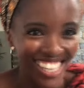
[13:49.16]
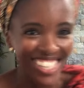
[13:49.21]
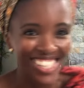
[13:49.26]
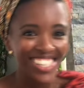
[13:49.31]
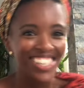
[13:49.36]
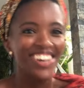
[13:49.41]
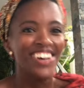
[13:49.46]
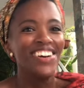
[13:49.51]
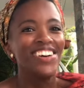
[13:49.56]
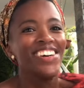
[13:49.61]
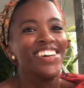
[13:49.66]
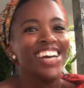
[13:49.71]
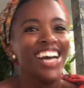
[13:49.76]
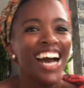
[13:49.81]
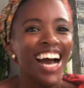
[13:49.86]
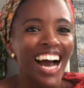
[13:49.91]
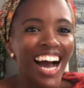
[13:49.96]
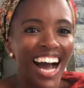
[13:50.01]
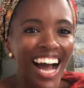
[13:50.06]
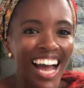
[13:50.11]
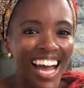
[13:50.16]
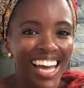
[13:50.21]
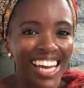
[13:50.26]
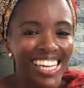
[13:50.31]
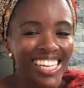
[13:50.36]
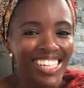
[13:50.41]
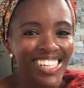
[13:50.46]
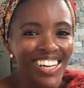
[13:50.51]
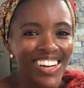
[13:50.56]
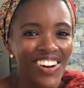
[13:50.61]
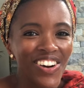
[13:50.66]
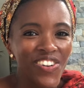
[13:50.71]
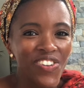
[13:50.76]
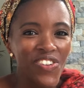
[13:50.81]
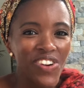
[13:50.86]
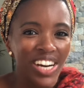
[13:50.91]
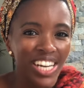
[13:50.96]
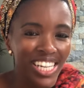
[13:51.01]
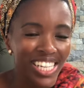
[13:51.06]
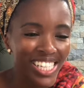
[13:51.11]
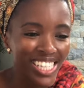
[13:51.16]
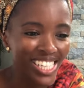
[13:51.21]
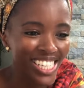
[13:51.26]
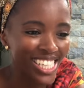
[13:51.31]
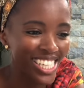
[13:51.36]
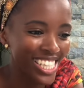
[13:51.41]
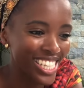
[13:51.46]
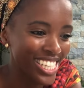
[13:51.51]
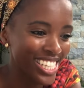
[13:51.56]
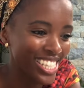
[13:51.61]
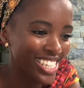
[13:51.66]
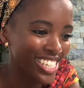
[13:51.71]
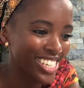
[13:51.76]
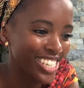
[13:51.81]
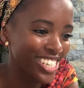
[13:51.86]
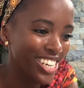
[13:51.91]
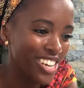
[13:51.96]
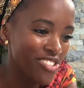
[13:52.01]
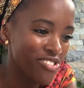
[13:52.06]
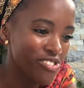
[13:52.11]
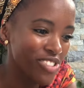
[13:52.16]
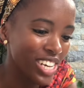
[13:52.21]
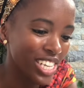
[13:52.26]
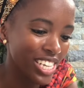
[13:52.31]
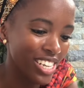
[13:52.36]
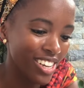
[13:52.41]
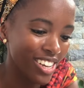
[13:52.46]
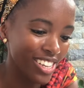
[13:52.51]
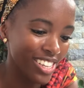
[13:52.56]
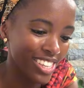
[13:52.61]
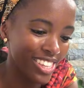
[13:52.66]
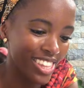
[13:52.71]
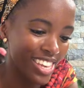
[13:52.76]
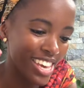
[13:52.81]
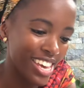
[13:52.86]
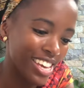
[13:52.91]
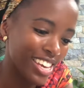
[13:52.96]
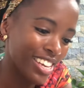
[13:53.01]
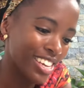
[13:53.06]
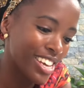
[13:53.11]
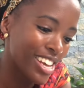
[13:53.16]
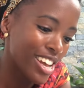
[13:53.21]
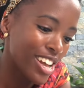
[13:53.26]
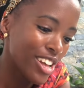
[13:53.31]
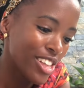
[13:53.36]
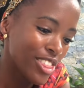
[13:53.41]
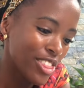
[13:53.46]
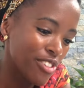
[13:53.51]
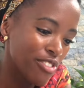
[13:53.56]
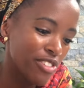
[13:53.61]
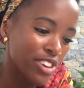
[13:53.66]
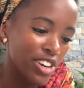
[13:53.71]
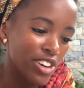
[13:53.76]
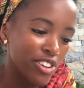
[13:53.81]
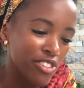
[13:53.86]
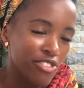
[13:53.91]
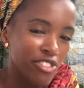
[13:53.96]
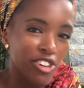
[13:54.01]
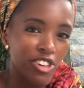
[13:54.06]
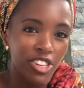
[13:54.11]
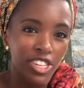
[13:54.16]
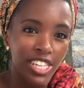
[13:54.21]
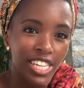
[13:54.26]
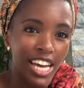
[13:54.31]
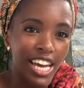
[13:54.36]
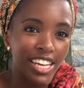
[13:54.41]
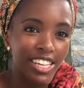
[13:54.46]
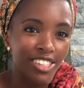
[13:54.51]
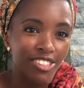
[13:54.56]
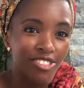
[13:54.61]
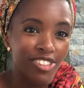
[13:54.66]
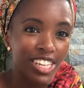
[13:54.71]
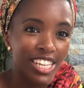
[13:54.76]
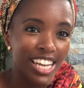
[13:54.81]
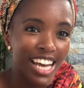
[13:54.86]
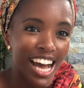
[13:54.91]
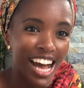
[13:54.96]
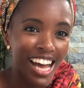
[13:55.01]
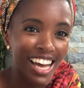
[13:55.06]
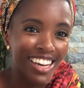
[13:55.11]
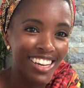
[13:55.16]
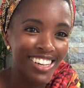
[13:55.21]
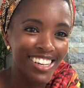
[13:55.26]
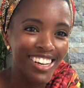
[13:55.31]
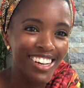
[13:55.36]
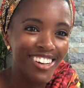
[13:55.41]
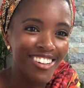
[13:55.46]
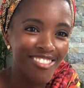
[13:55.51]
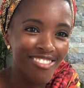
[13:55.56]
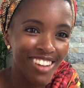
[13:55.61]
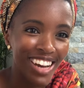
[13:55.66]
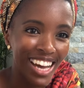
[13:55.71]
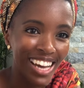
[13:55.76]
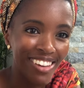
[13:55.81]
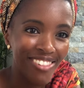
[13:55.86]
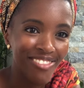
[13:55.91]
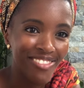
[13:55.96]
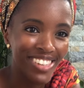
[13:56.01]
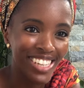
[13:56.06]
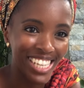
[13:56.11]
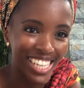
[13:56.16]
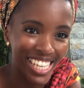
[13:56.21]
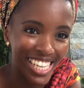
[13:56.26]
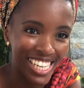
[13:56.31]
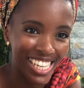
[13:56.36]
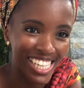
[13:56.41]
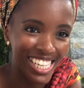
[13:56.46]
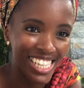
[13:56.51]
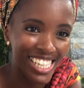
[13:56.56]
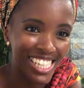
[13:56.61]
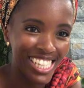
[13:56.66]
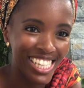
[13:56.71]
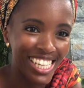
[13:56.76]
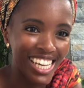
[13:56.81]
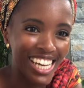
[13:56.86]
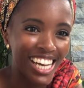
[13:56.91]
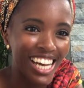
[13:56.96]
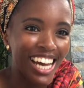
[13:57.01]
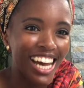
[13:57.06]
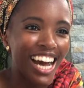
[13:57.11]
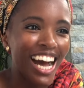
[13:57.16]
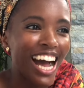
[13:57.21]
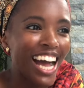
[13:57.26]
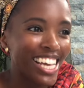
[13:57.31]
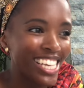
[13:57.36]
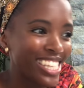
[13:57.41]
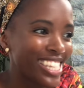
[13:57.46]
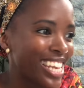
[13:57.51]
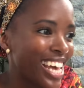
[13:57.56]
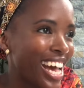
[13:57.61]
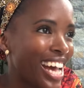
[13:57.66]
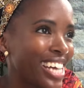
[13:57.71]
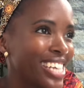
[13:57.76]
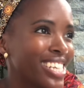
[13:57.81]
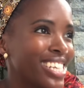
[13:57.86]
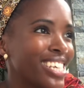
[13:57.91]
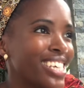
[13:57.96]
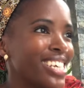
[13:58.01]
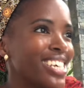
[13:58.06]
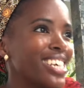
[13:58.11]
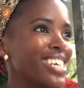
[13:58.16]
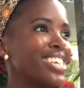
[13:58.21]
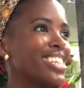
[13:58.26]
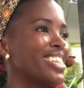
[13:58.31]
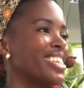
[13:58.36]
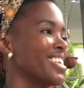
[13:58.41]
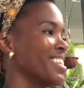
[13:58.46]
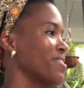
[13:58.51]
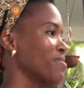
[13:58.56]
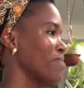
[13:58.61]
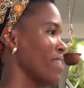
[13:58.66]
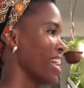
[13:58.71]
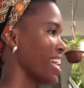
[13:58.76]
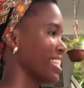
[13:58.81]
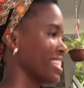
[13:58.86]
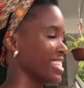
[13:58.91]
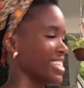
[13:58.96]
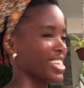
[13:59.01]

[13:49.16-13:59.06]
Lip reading: So I wanted to just share one last thing. The very first night when I arrived here, I sat in this bench.